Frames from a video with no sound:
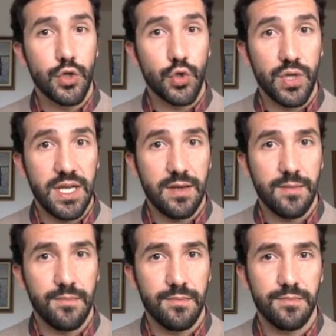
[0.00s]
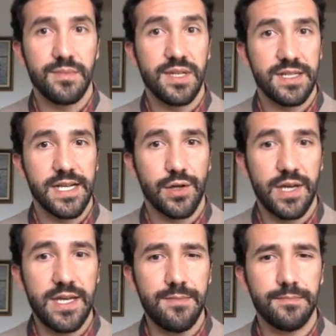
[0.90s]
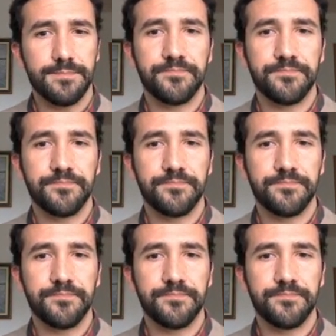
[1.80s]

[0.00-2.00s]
to he. Is that okay?